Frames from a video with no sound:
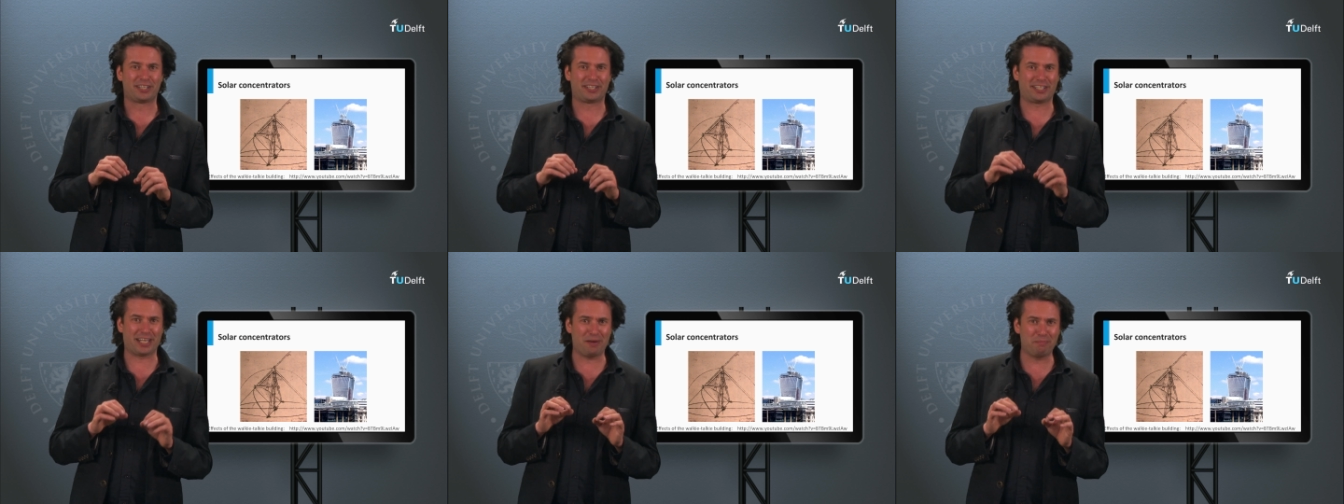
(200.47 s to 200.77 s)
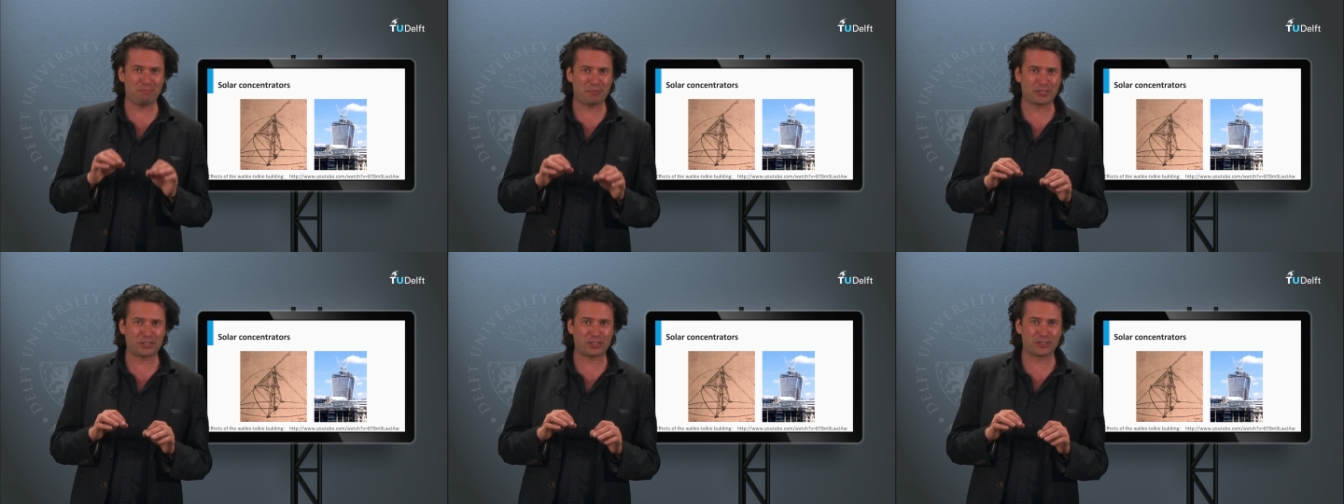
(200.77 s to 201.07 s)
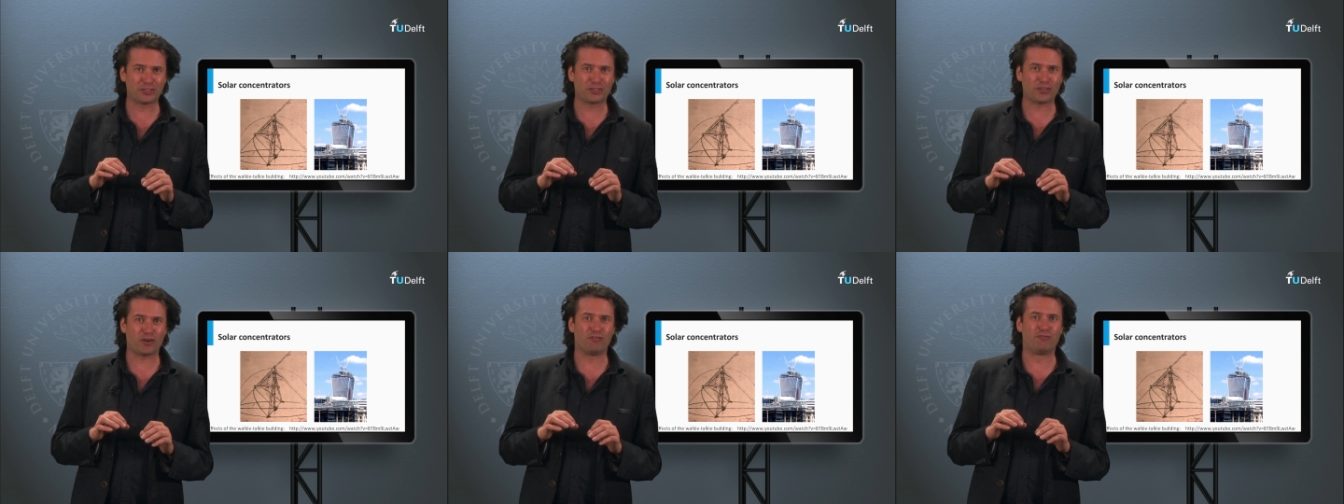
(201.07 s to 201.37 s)

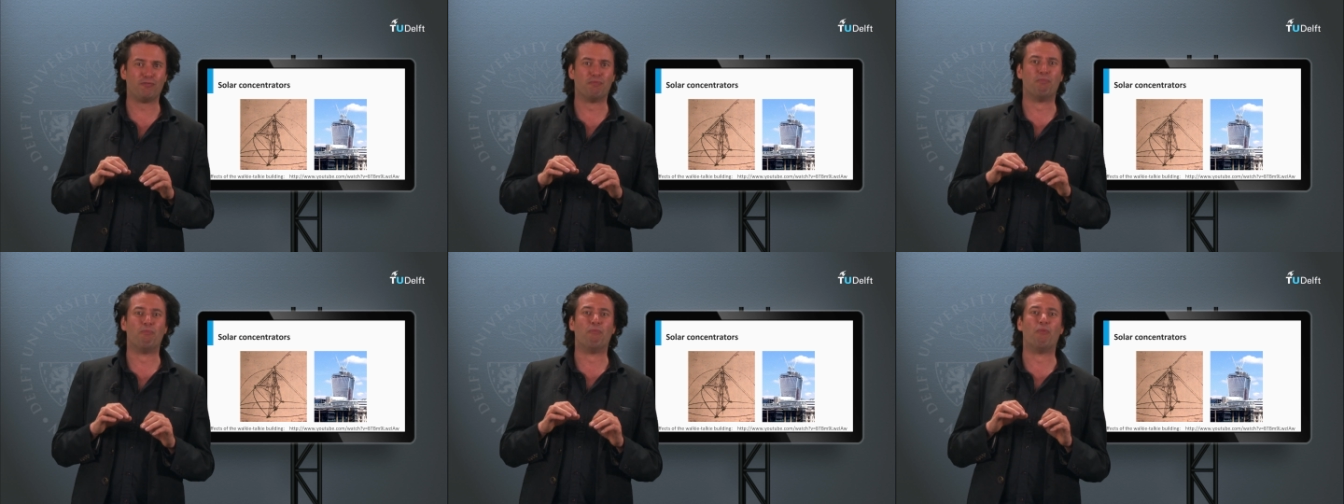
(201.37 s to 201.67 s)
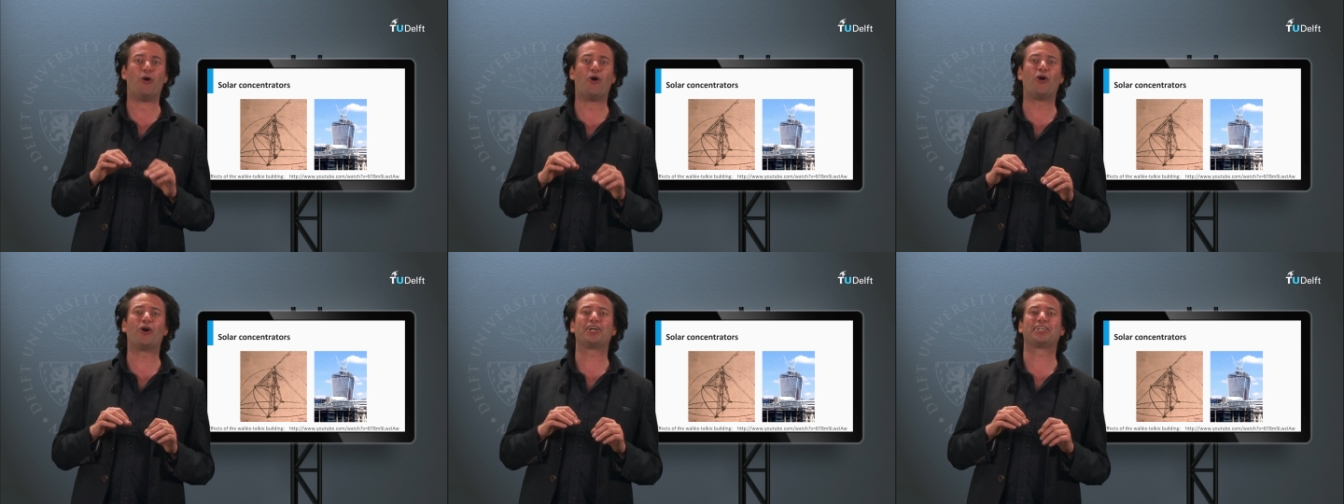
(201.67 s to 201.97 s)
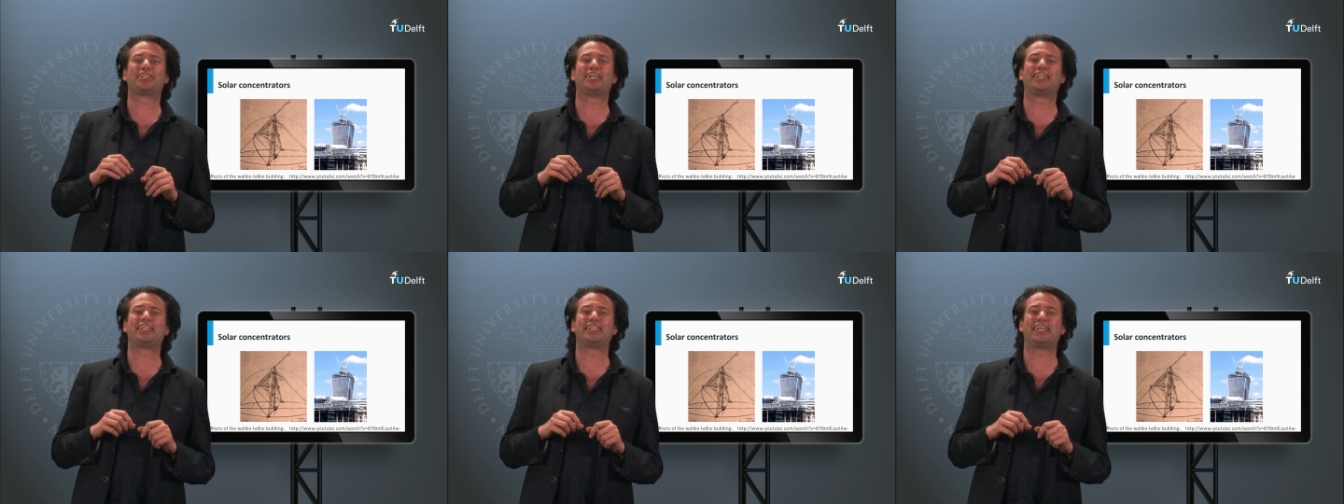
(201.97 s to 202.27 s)
temperatures of more
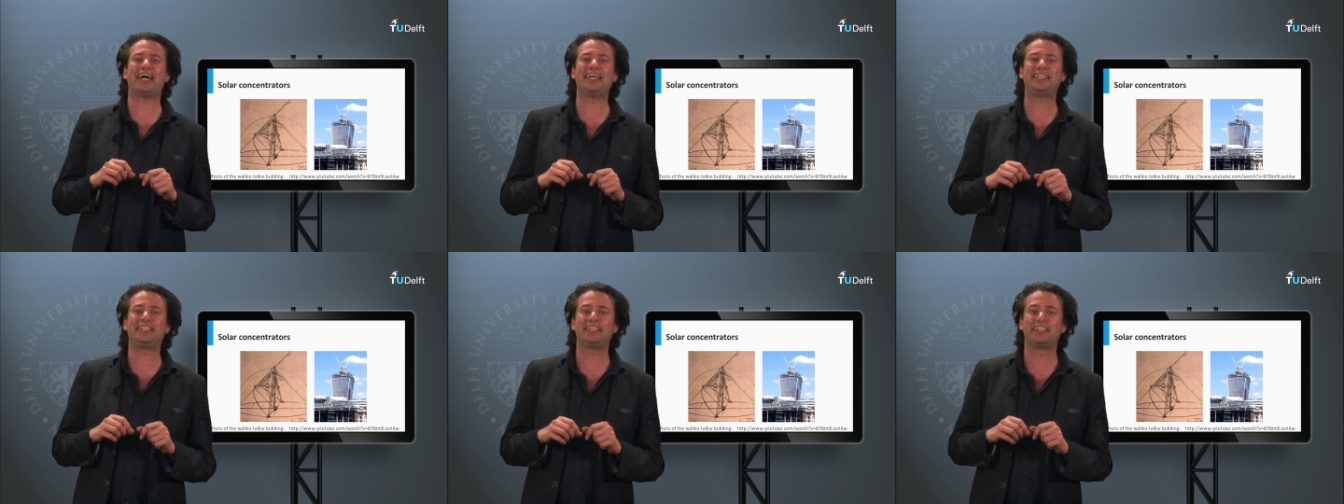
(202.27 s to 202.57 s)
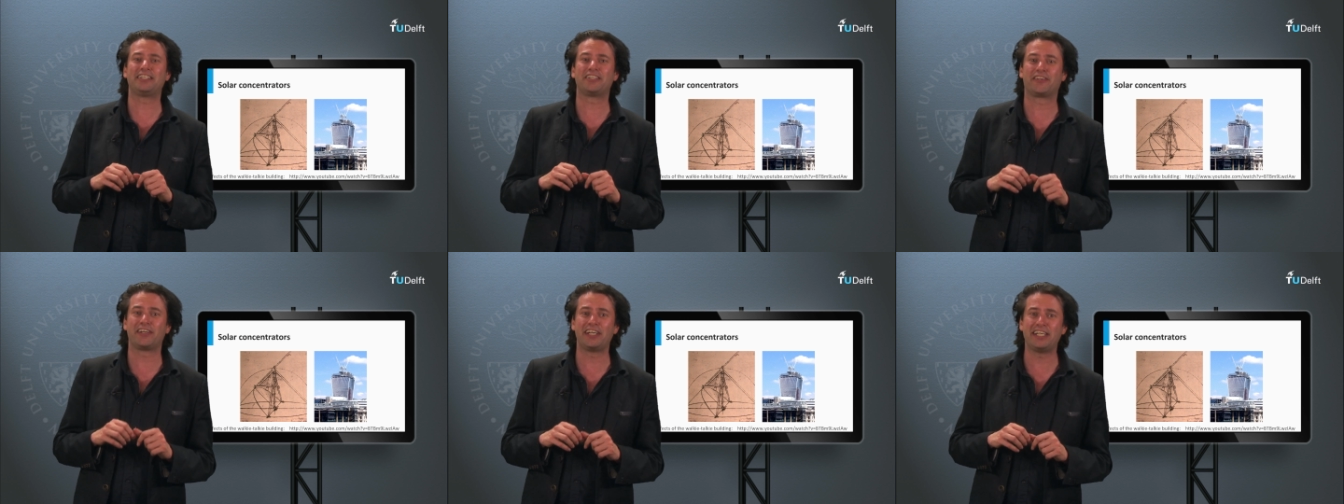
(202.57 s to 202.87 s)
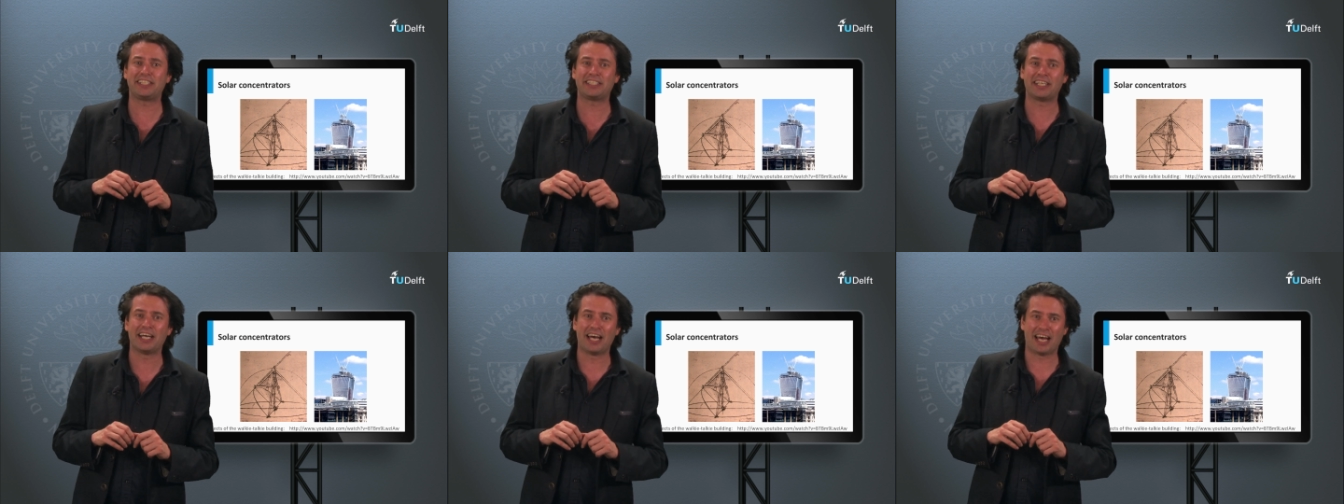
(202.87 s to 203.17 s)
than 90
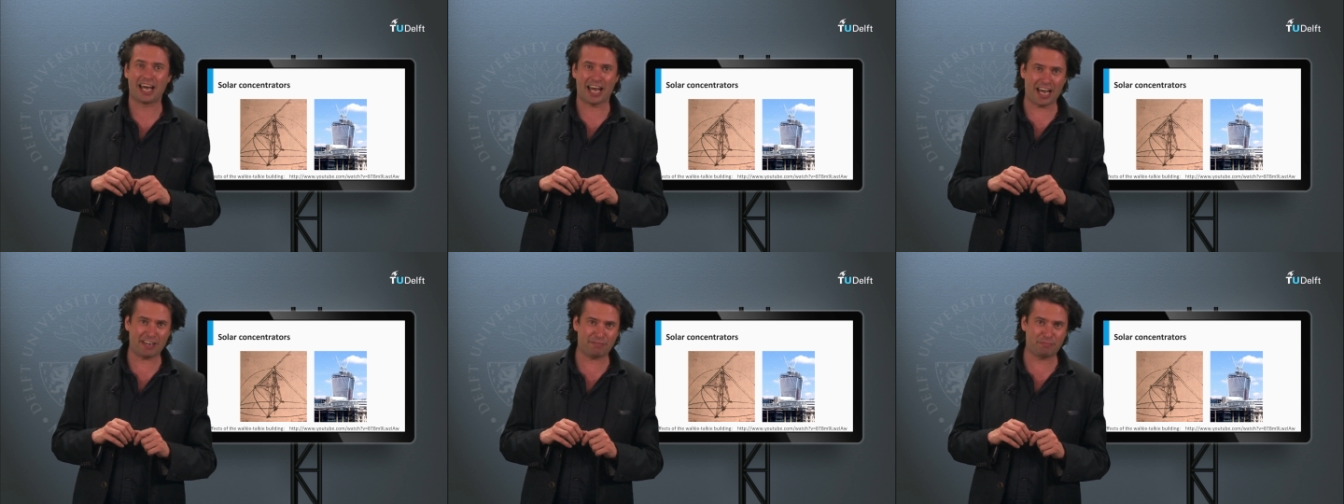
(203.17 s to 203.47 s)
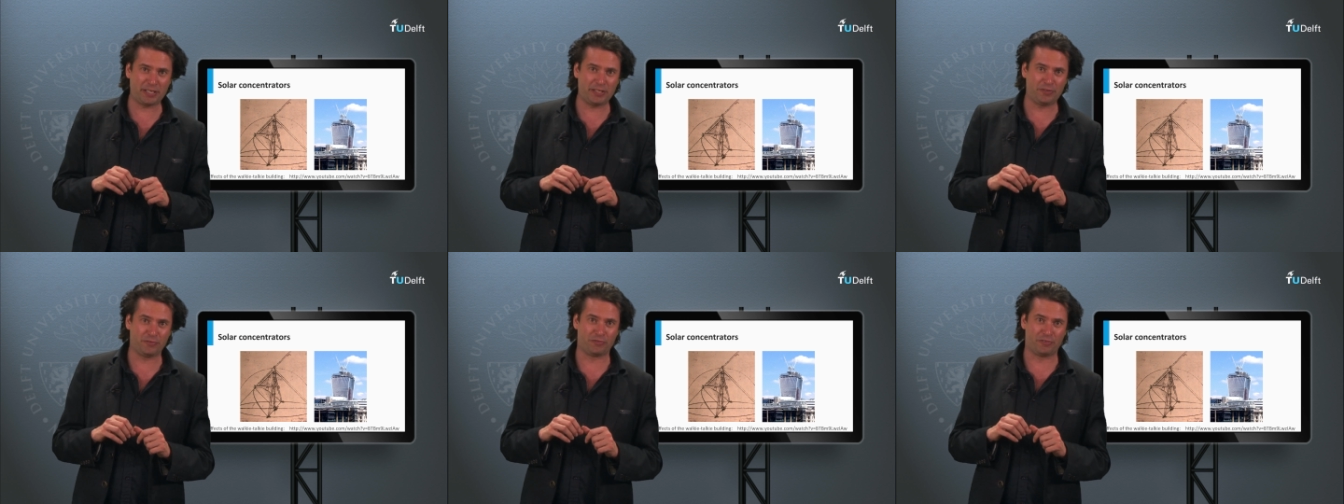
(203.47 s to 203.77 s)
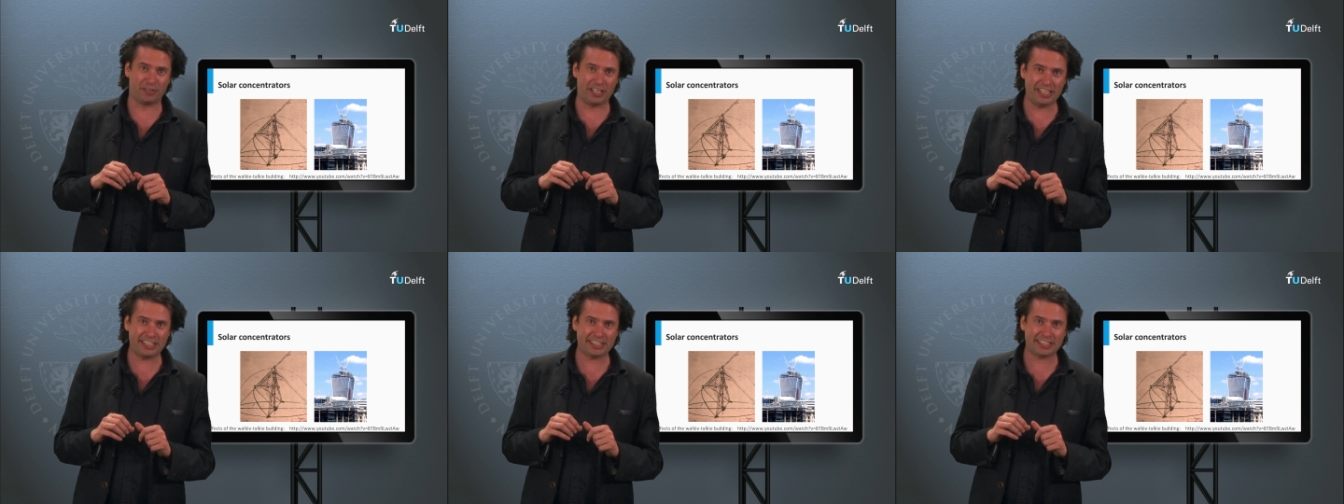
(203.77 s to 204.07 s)
degrees have been
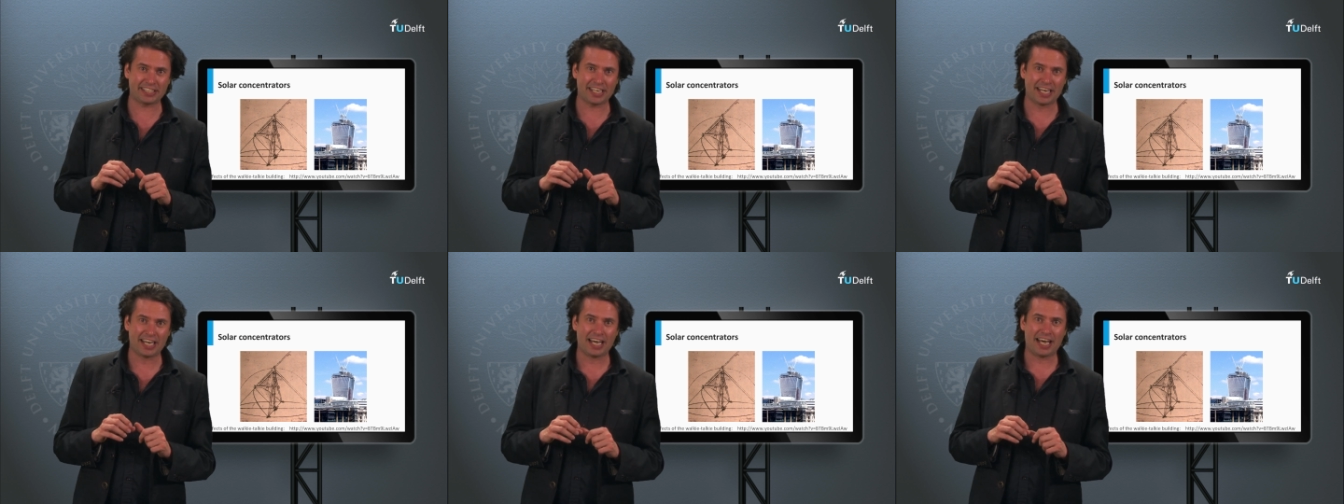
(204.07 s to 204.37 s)
reached